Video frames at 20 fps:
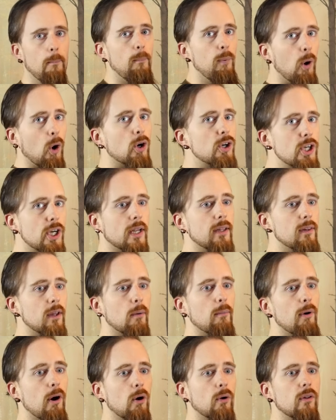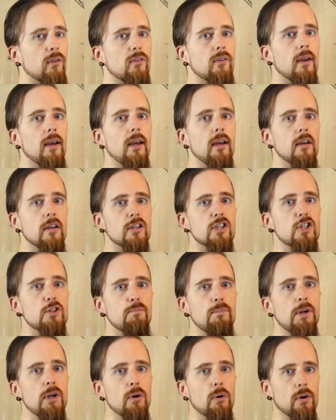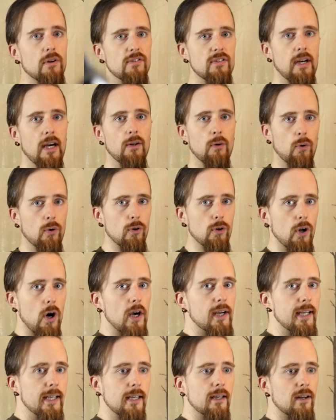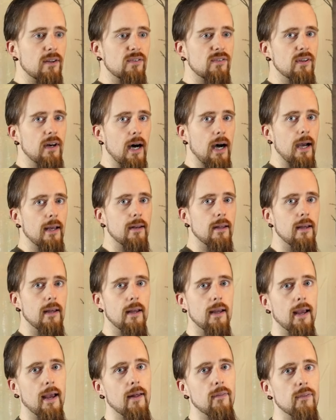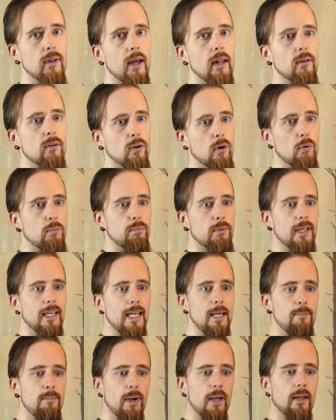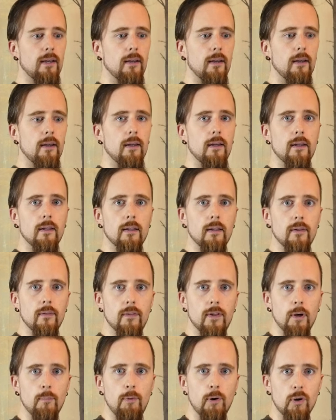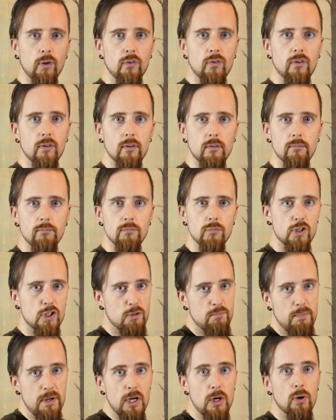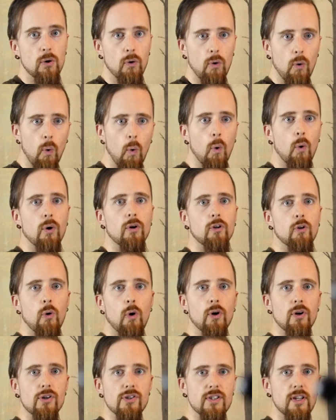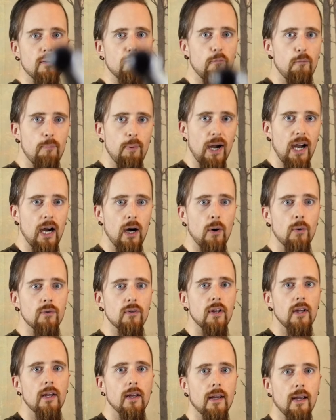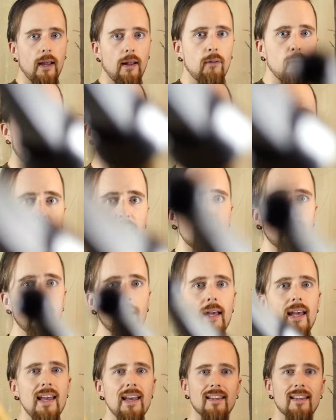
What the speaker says: pushing the opponent's spear aside or knocking it aside, and then keeping the opponent's spear or quarterstaff bound and thrusting.